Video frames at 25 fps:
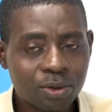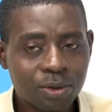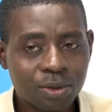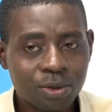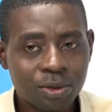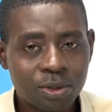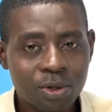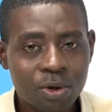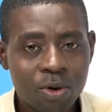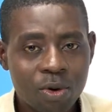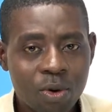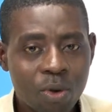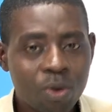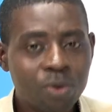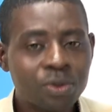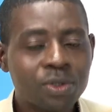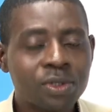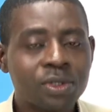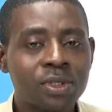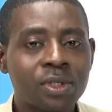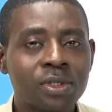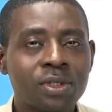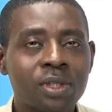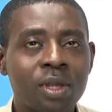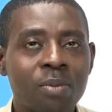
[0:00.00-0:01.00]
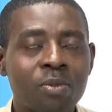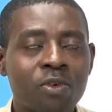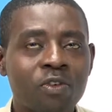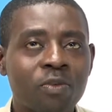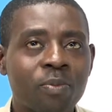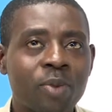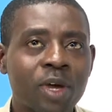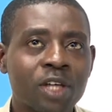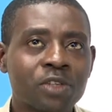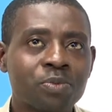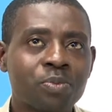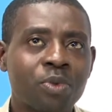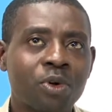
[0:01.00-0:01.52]
the old system of
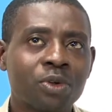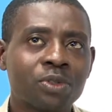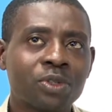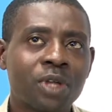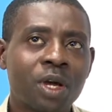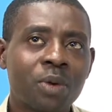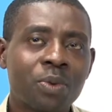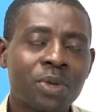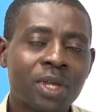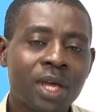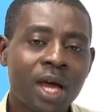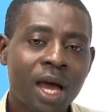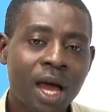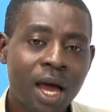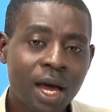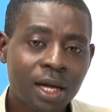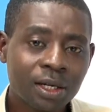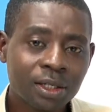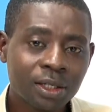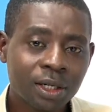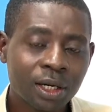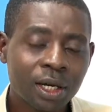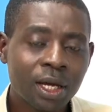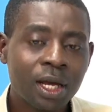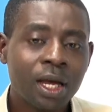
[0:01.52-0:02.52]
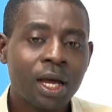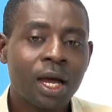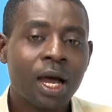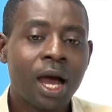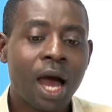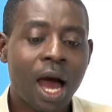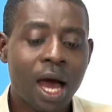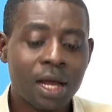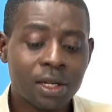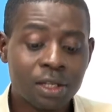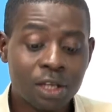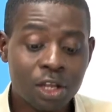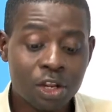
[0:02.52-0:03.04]
passports that we had,
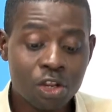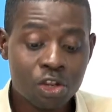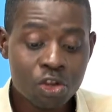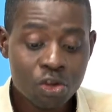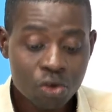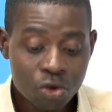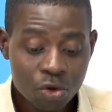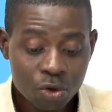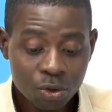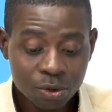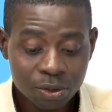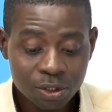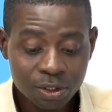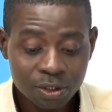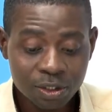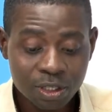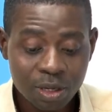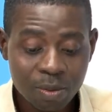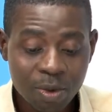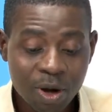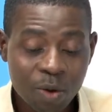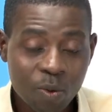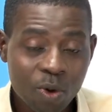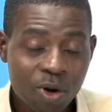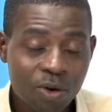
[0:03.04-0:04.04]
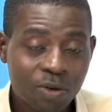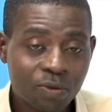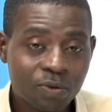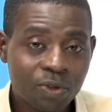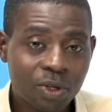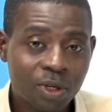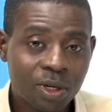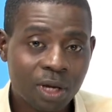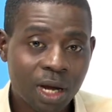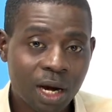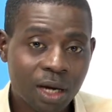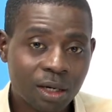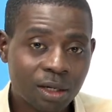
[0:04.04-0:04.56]
and the new system, and one of the
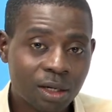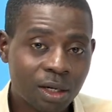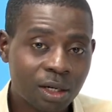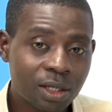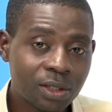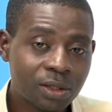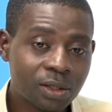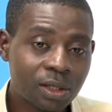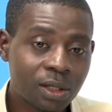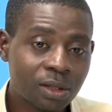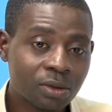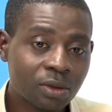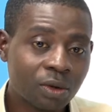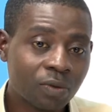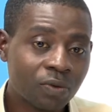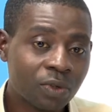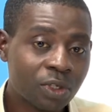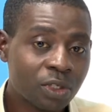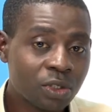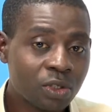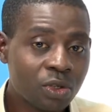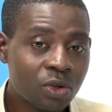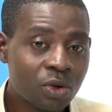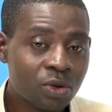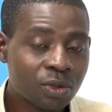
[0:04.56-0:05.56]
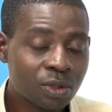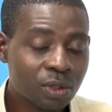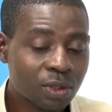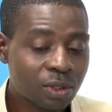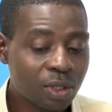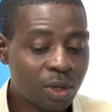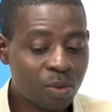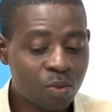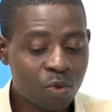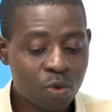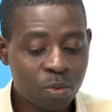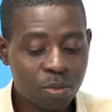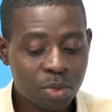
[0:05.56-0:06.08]
characteristics of this new system
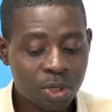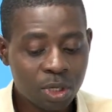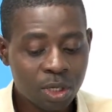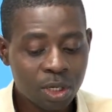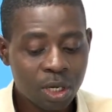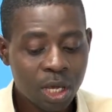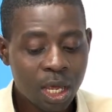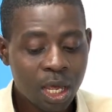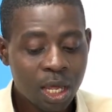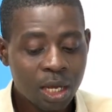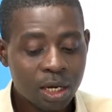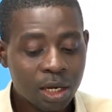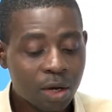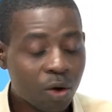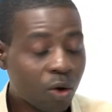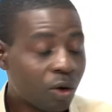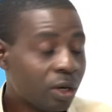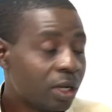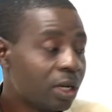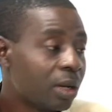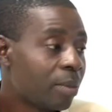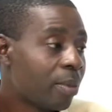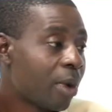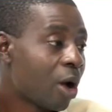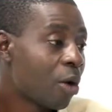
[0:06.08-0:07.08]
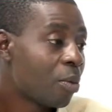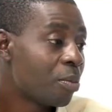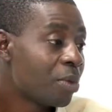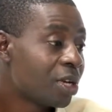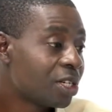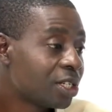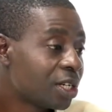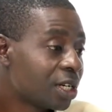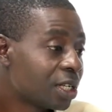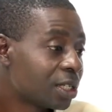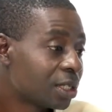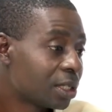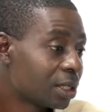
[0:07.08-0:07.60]
will be, they call it the
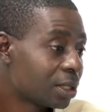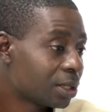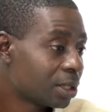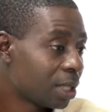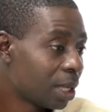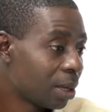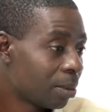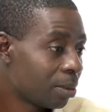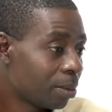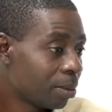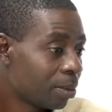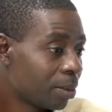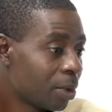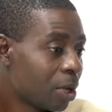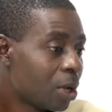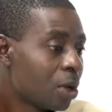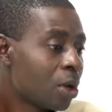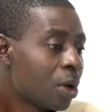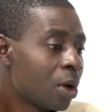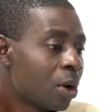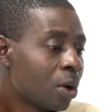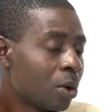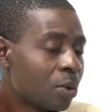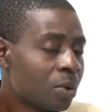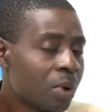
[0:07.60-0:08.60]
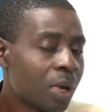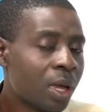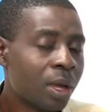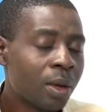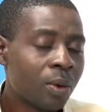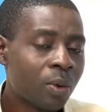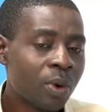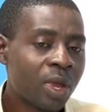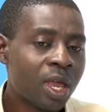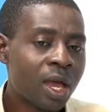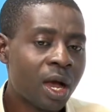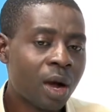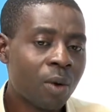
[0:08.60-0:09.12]
biometric system,
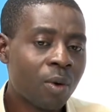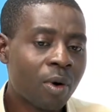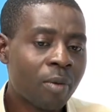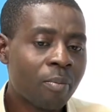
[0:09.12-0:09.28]
where our